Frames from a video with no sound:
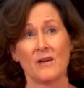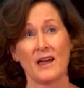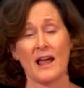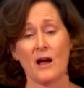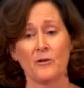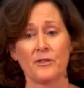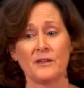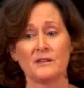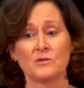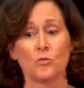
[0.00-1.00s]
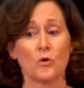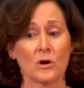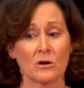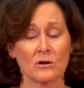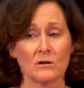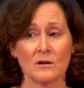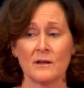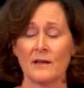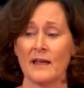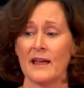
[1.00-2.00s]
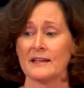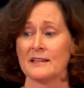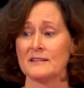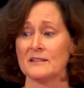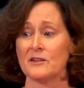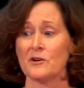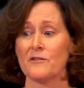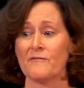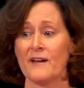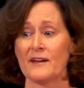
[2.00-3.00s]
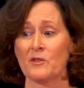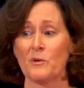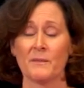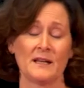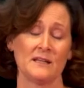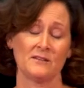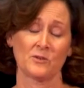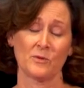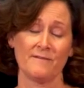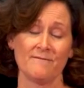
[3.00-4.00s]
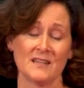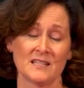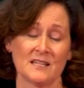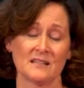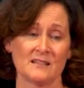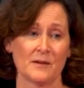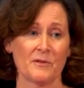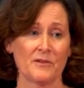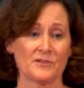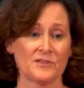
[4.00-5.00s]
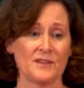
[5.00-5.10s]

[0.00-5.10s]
how things were and consider the fact that we might need to revisit some of those